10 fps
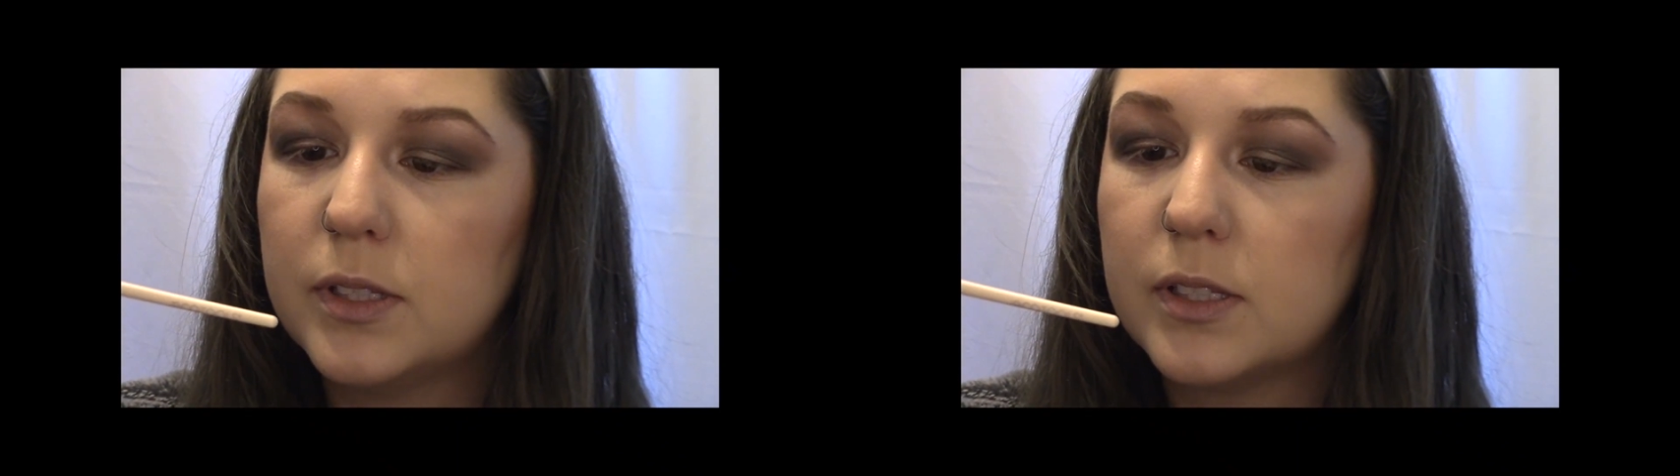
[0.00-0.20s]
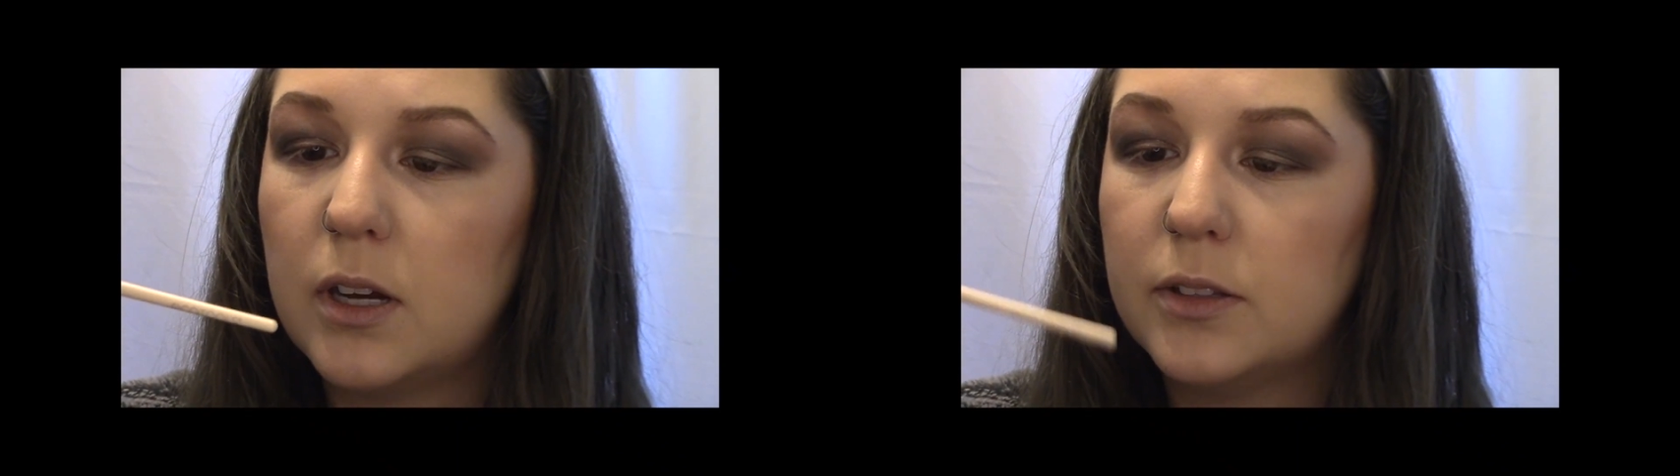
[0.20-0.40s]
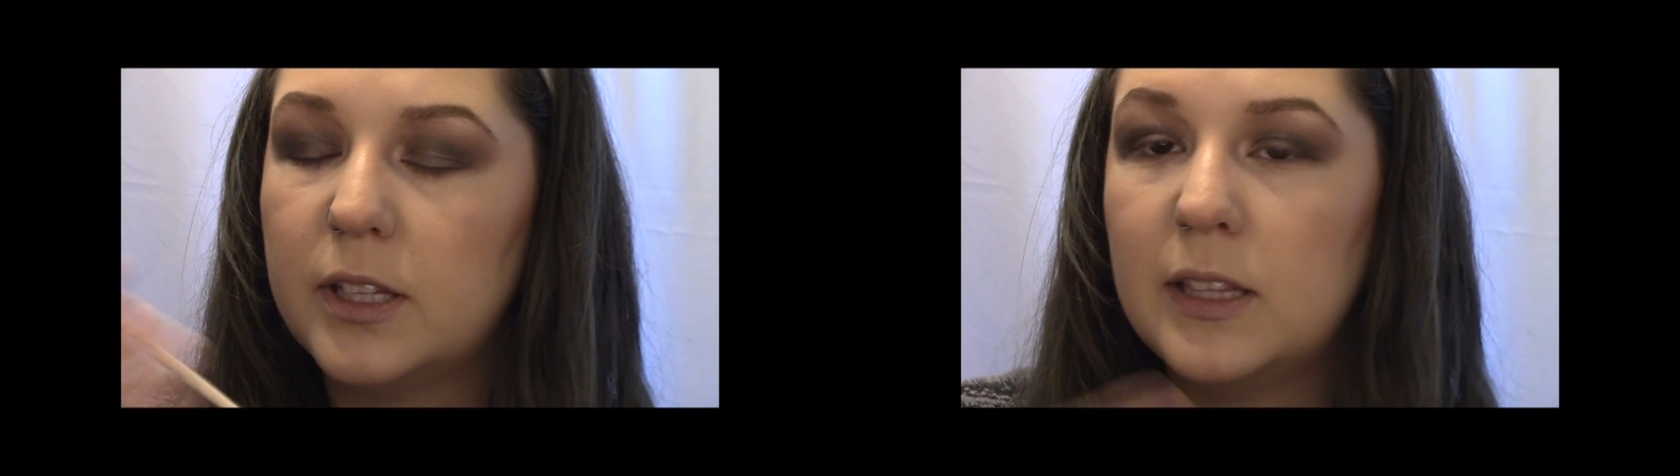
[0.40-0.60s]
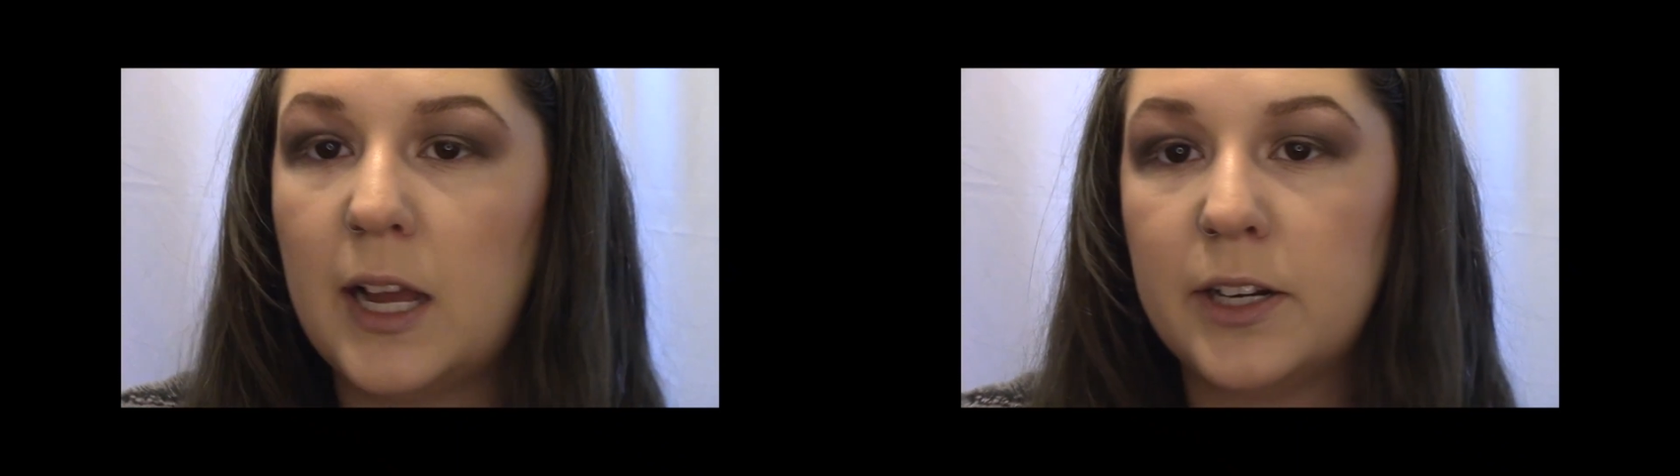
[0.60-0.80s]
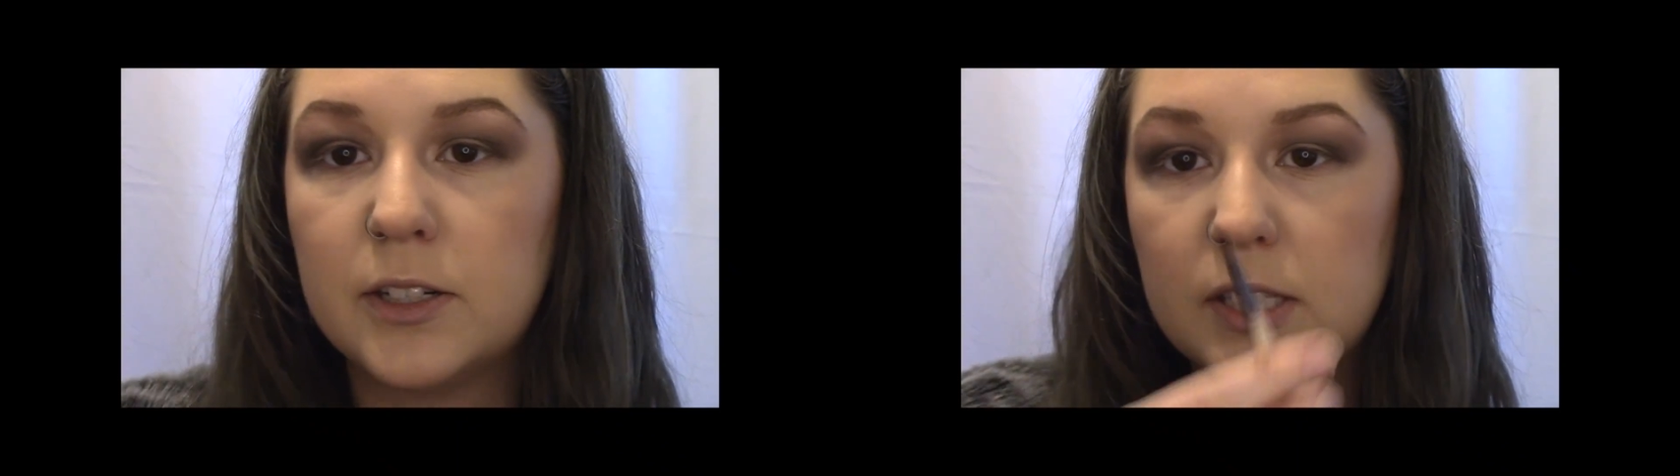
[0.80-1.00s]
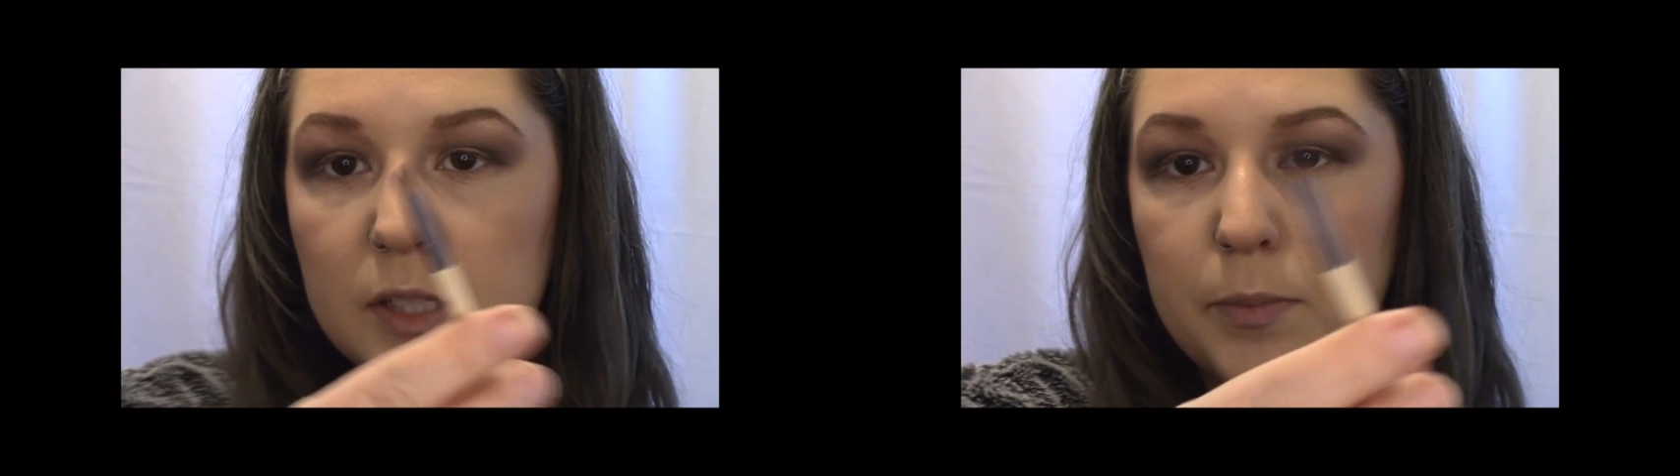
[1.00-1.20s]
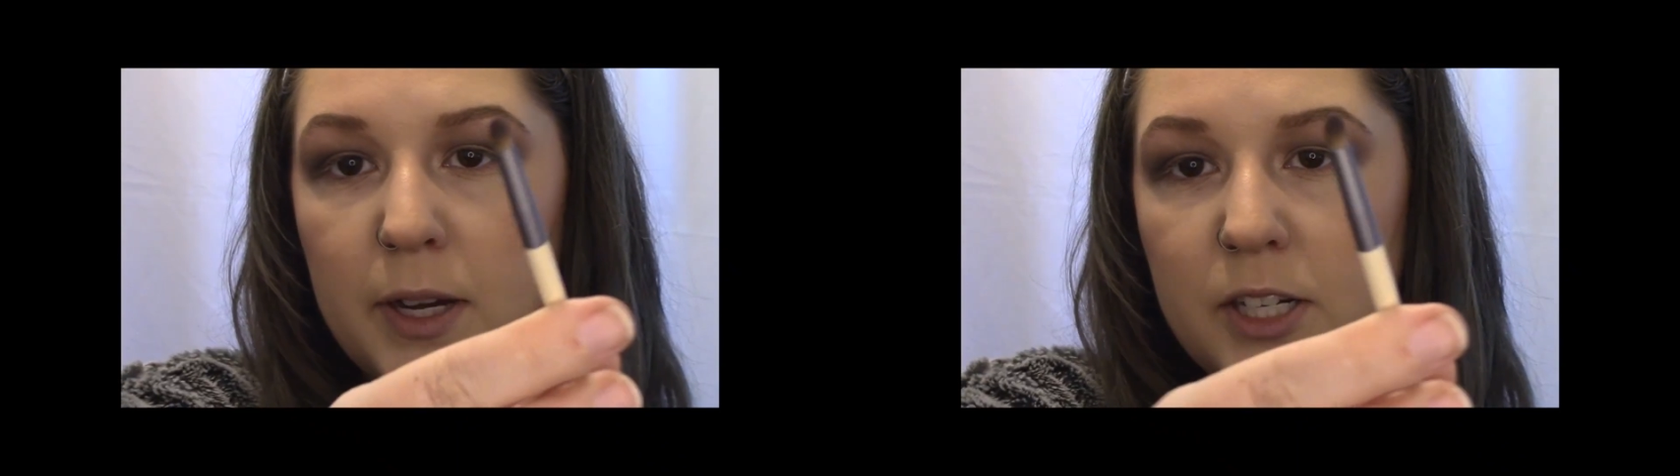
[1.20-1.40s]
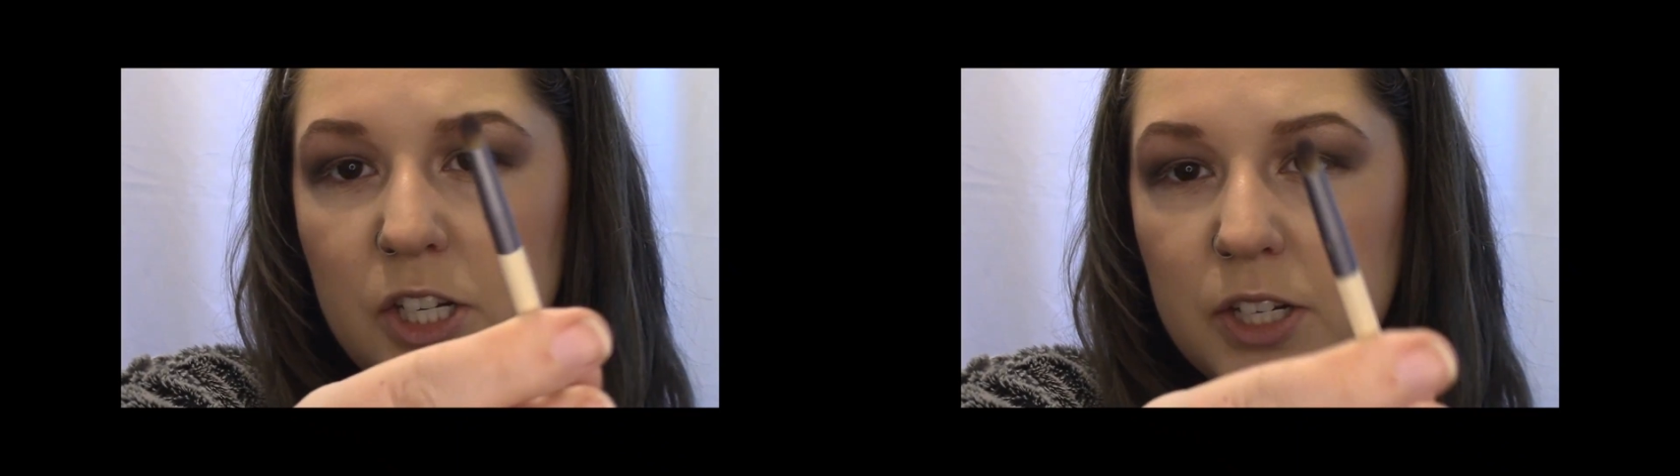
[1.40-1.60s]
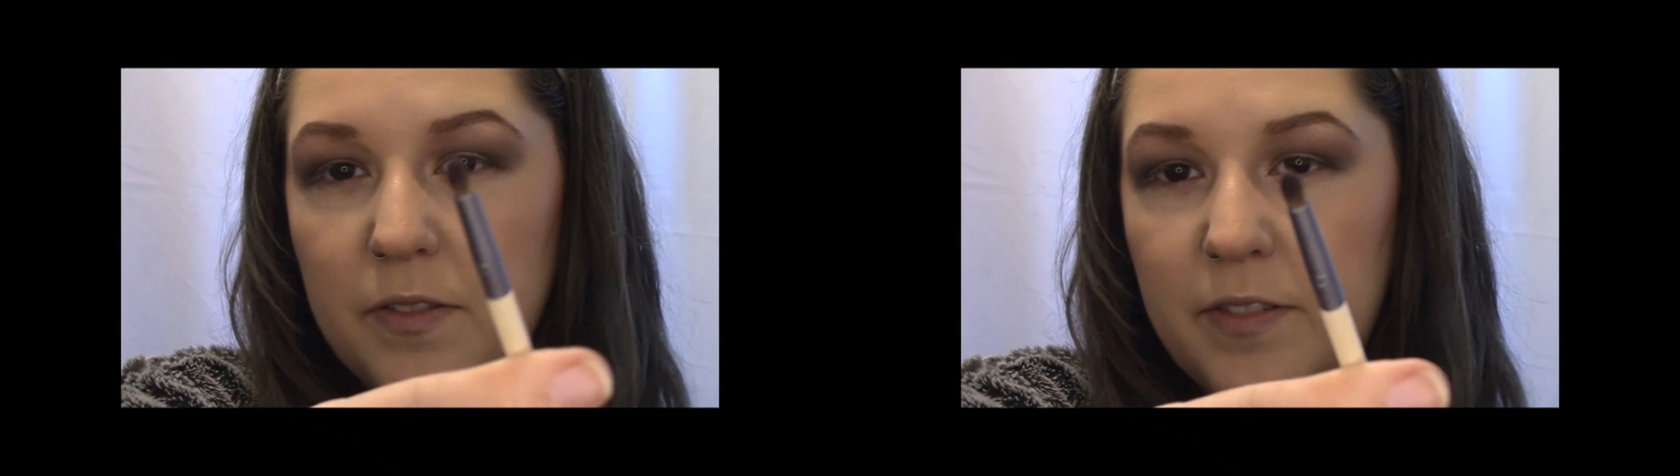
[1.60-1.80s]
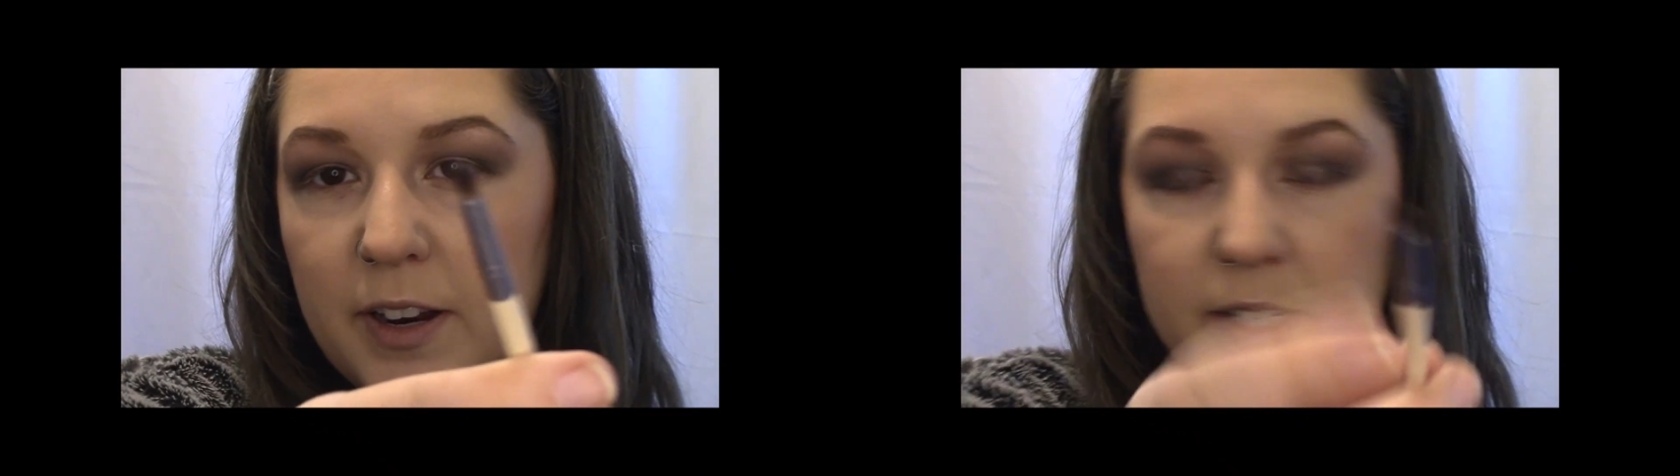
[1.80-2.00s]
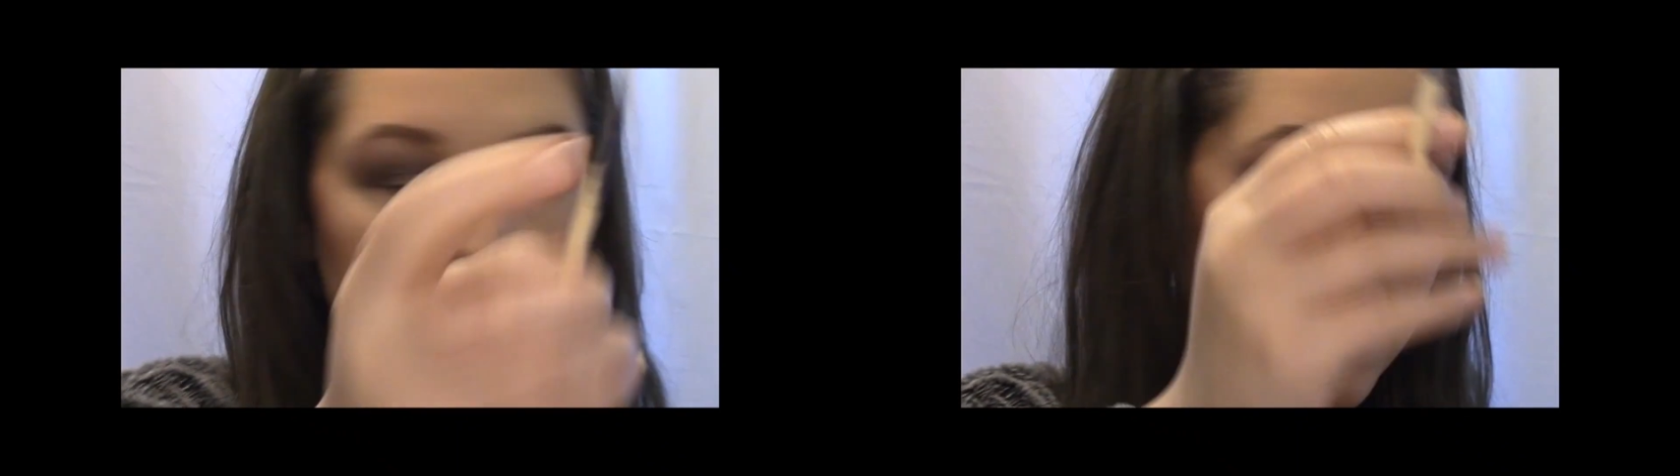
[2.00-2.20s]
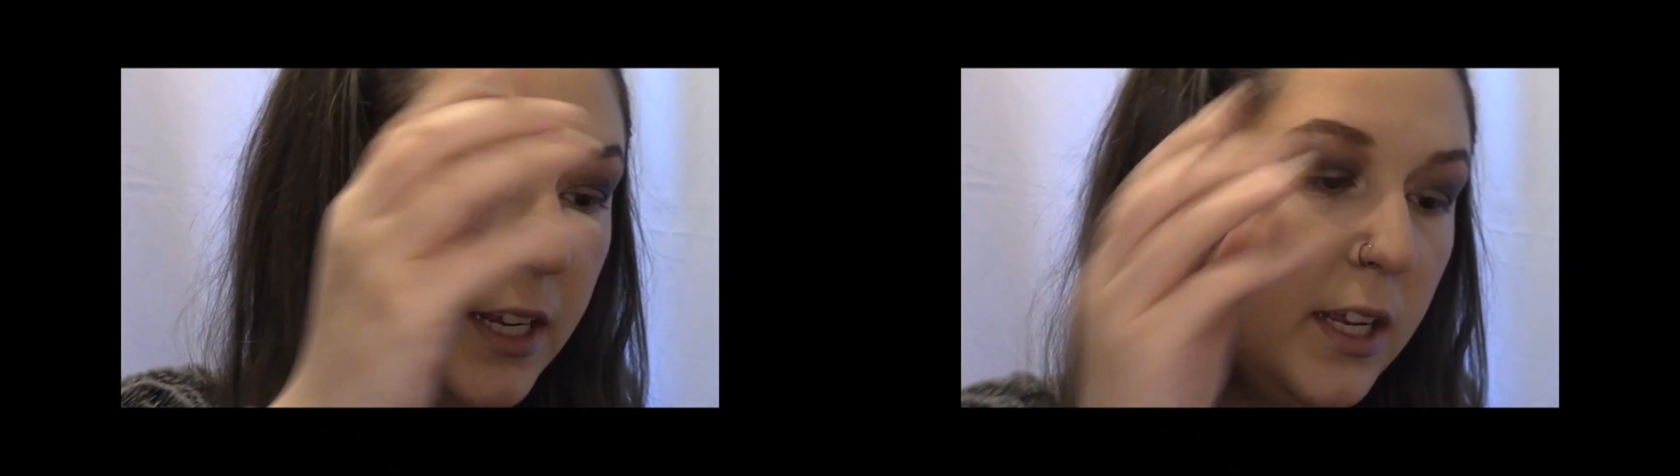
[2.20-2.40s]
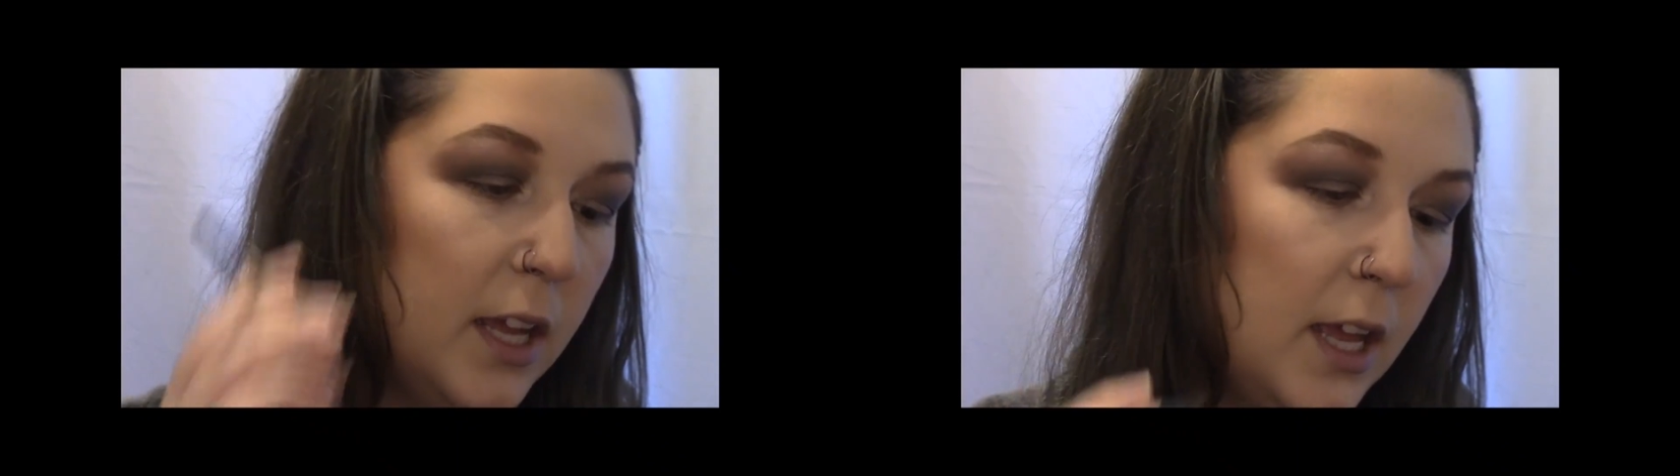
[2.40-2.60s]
It's called the Liner Smudge. Very tiny.